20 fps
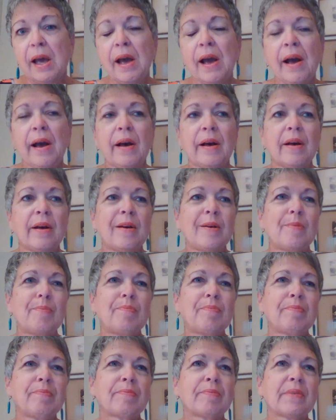
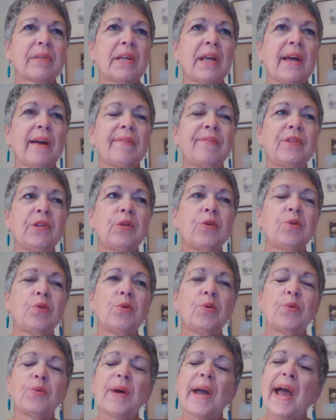Have
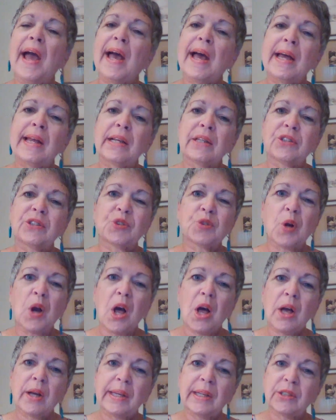you had a
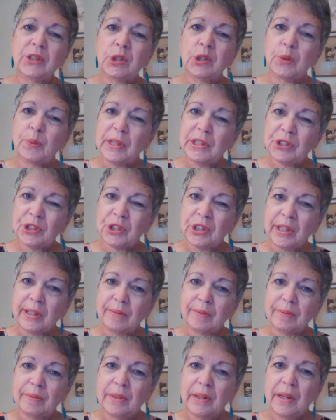strong
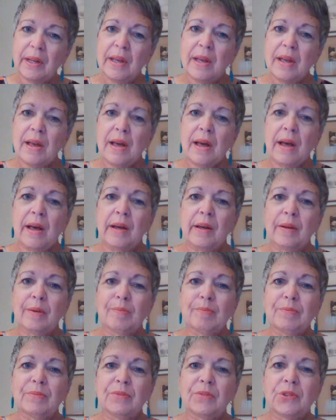intuition
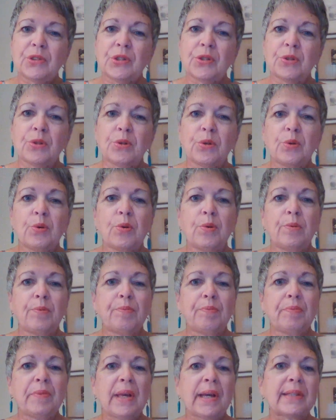
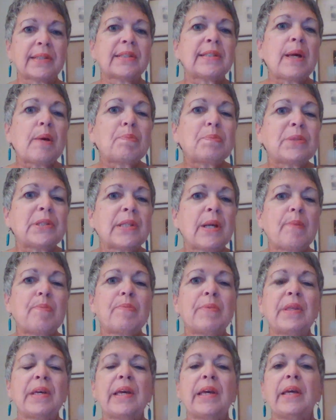to accept
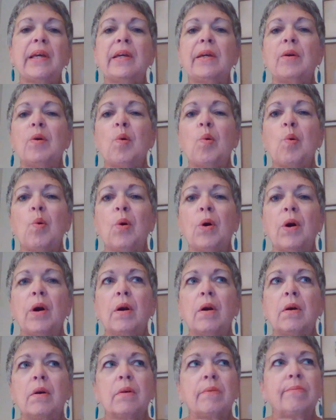something
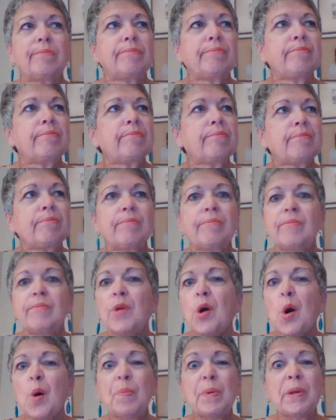or
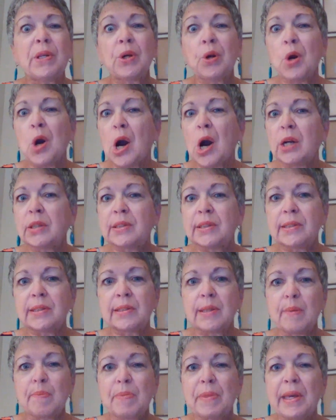open your heart to
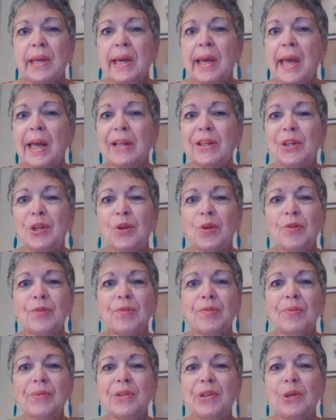something, and
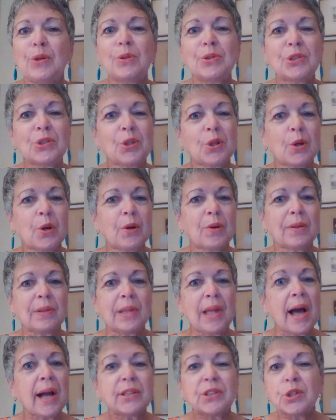you've used your
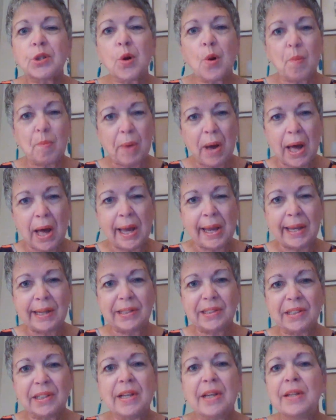logical
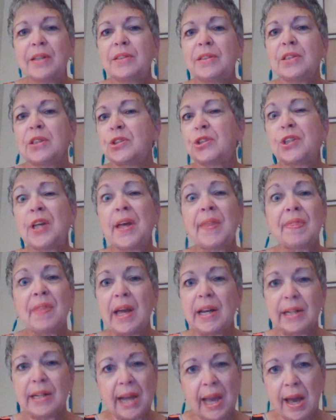mind to shut
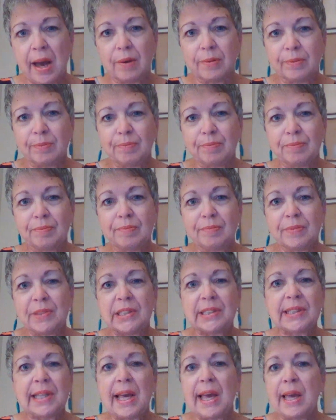that down,
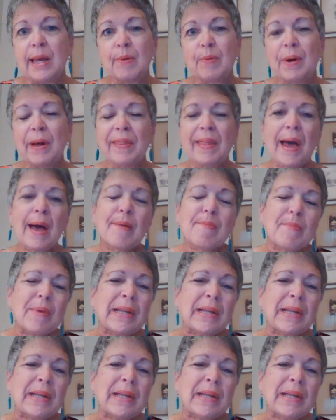to say, well, that